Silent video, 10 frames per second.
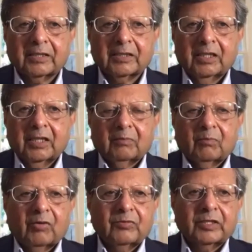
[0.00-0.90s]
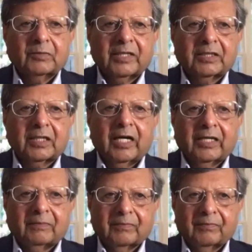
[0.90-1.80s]
boundaries by time.
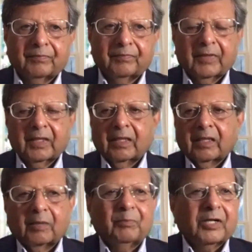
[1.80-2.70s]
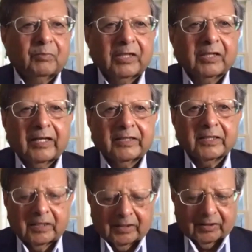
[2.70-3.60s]
Compartmentalization
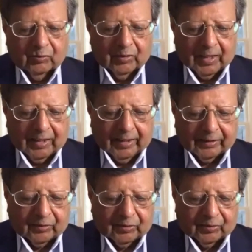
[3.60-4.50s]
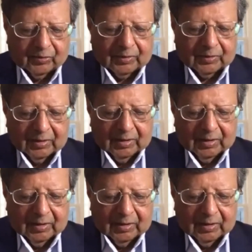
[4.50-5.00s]
is the word I like to use.